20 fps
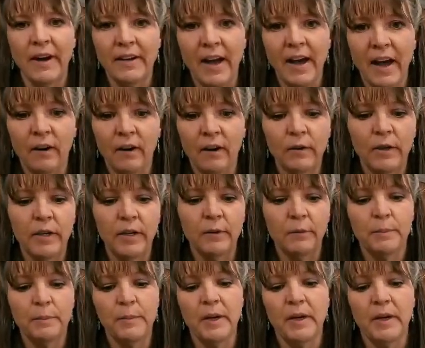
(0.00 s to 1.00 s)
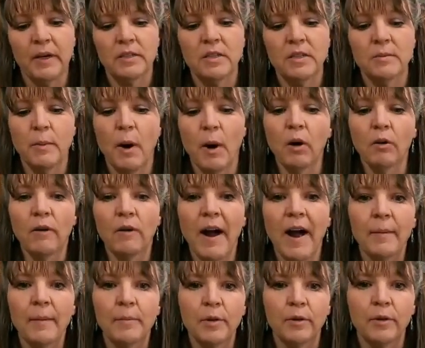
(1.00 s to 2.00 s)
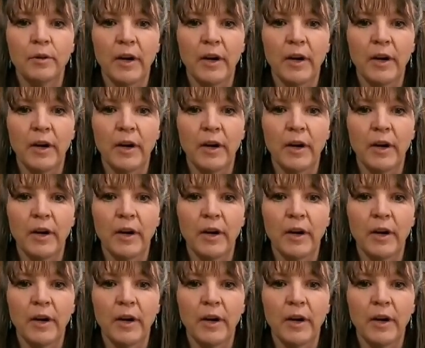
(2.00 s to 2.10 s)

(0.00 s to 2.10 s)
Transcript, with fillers: Right now, it would make a small wrap.